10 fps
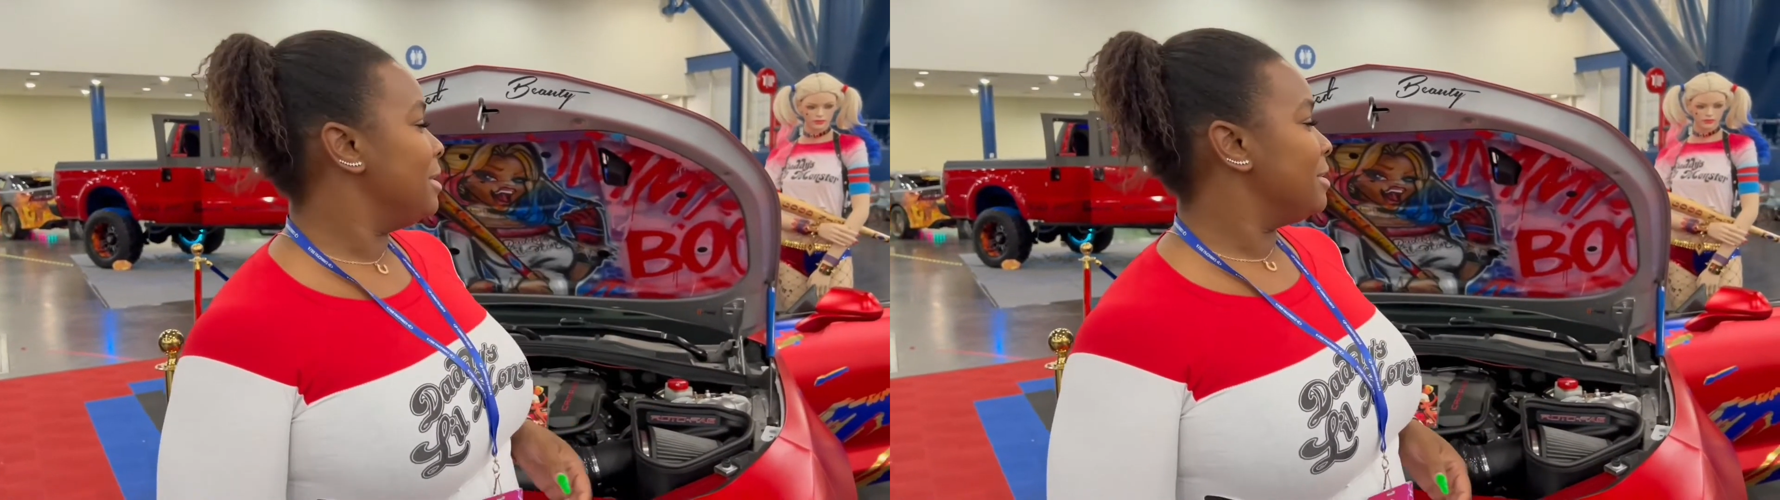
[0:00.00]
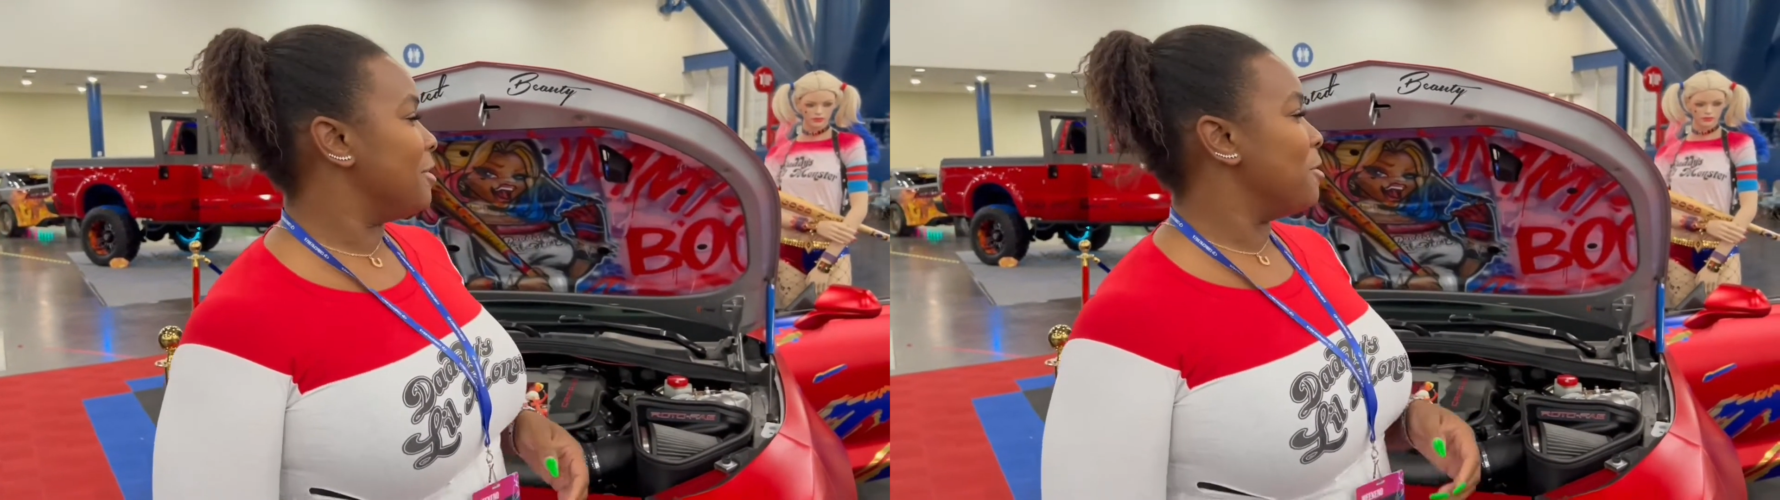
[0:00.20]

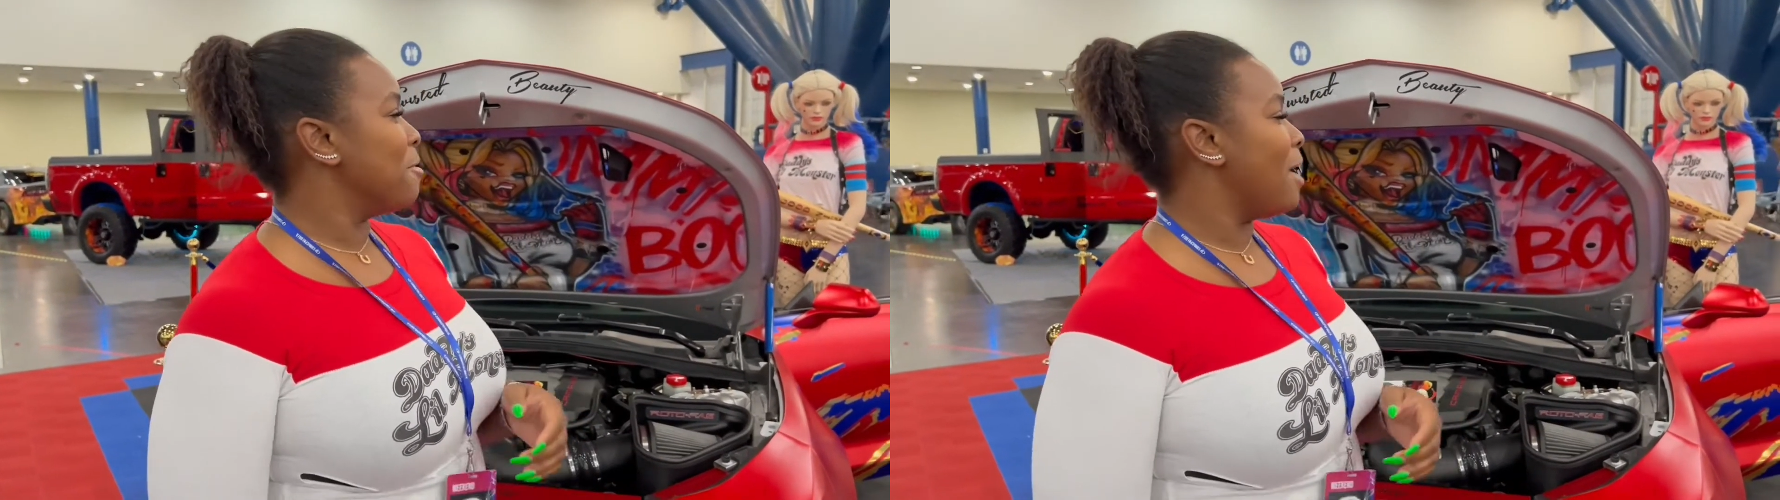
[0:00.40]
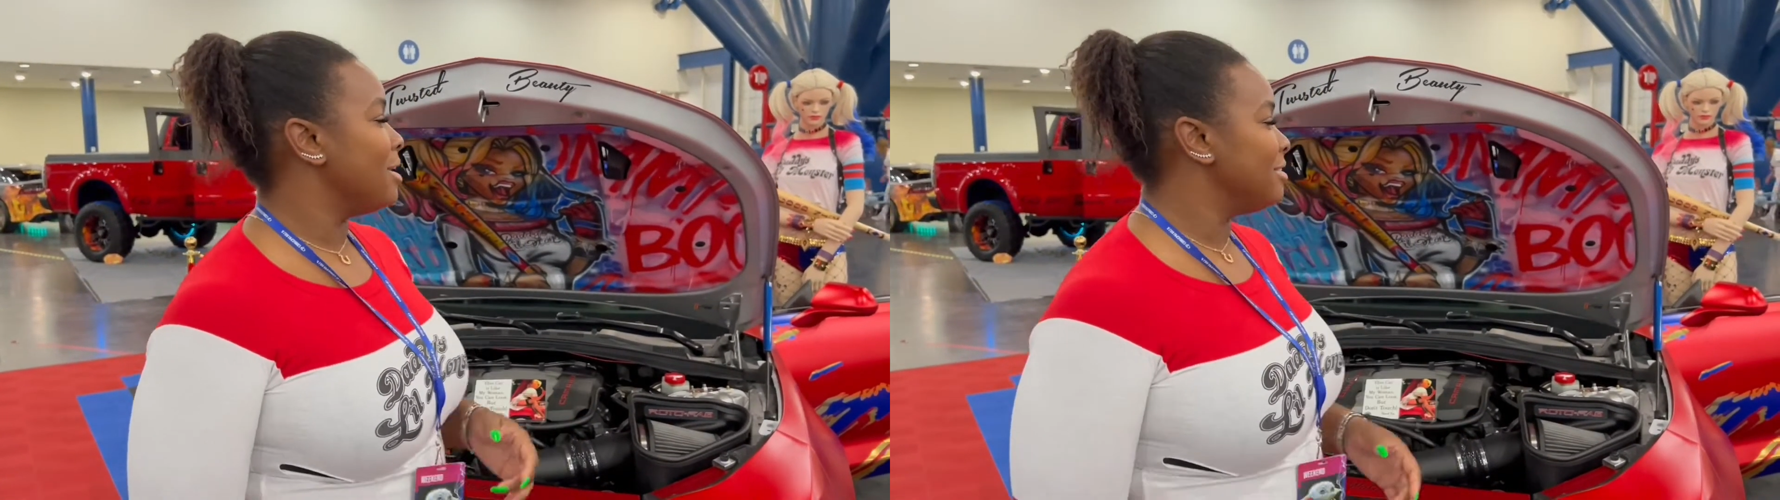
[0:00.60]
So
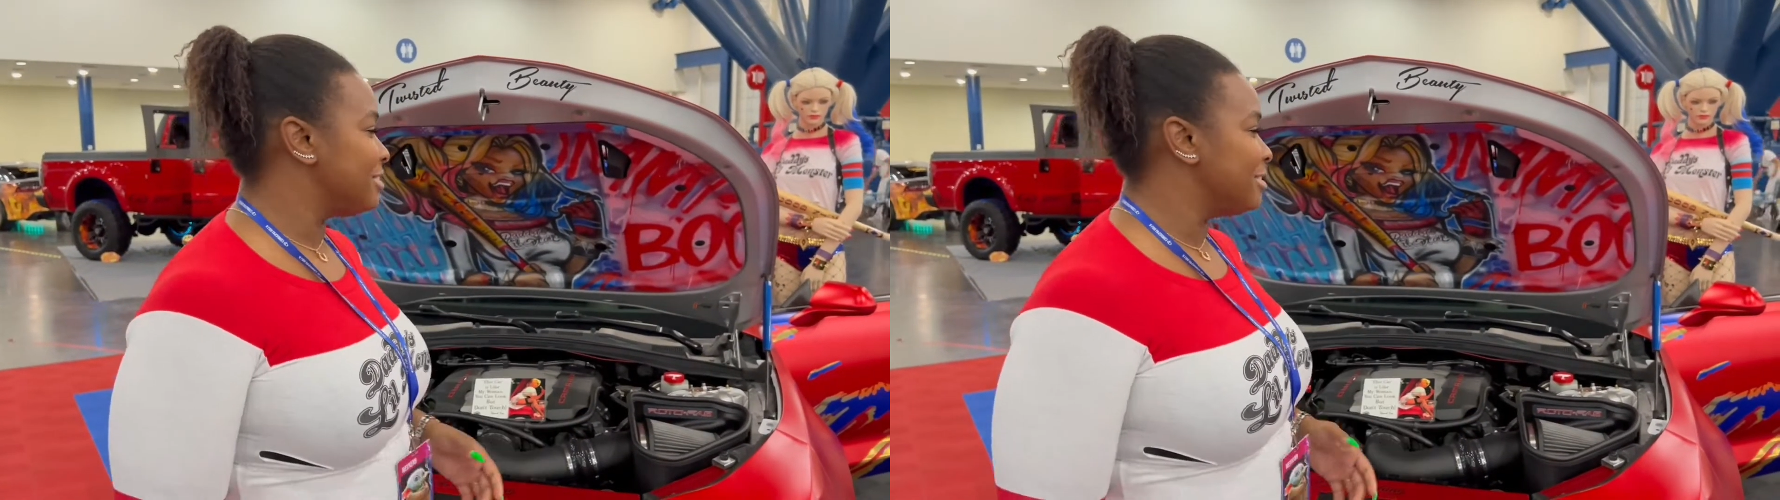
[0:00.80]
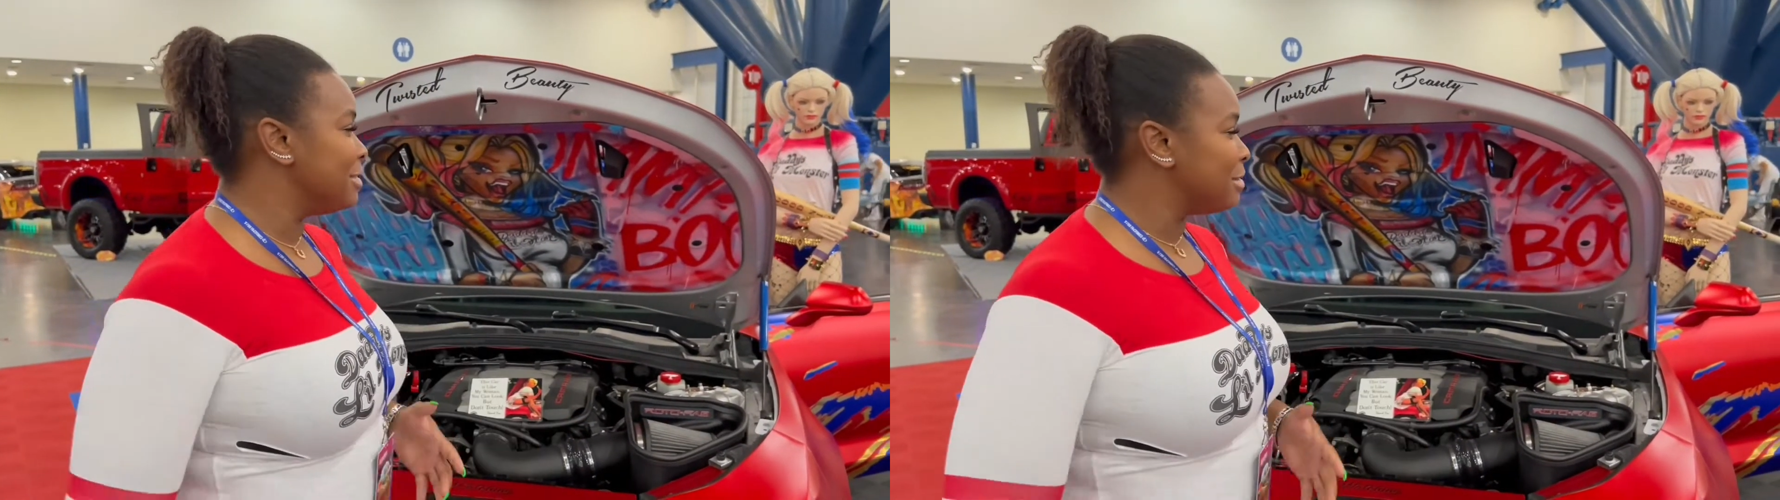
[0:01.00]
I just
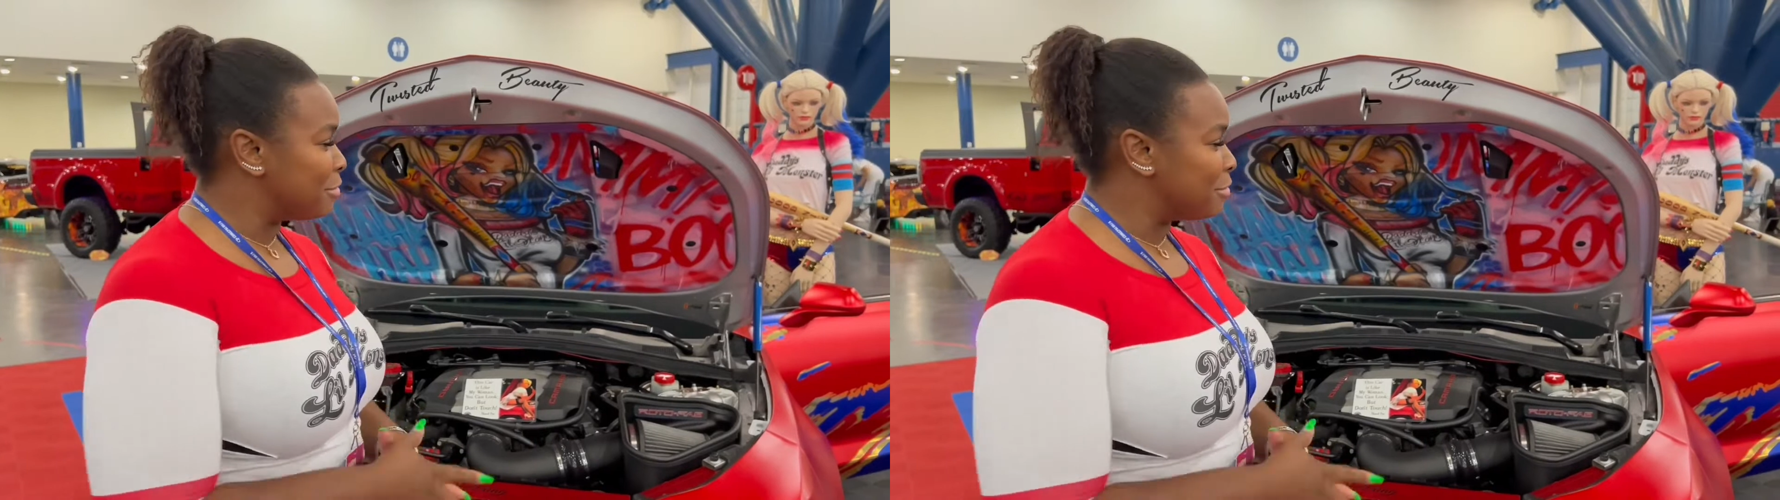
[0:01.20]
took